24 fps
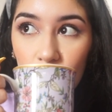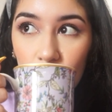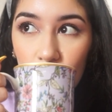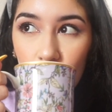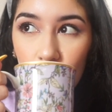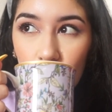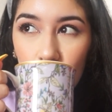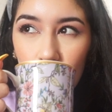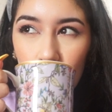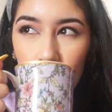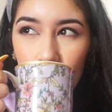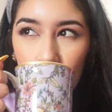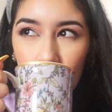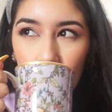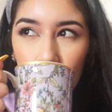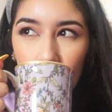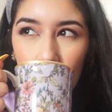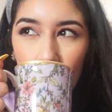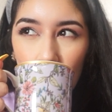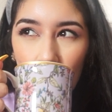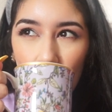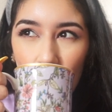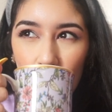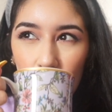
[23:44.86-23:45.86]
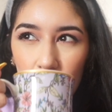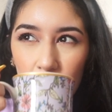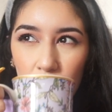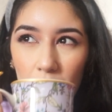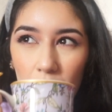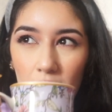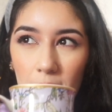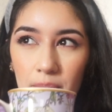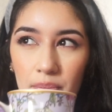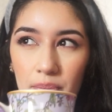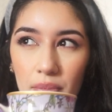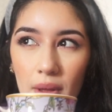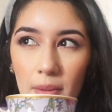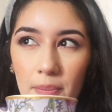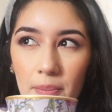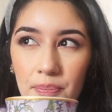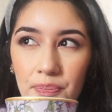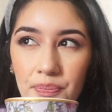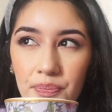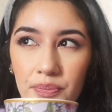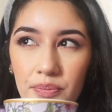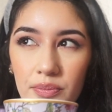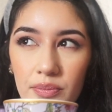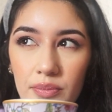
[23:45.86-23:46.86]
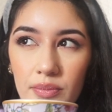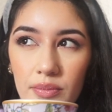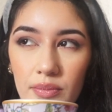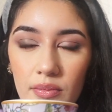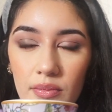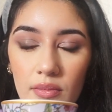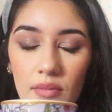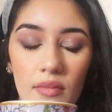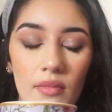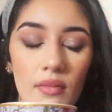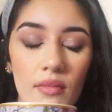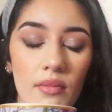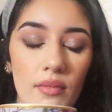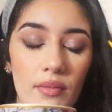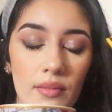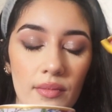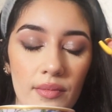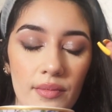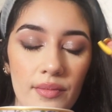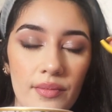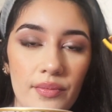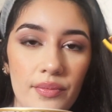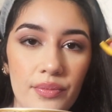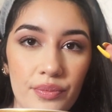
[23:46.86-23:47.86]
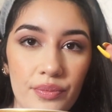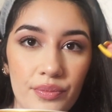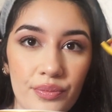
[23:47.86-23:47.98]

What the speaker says: No one is speaking in this clip.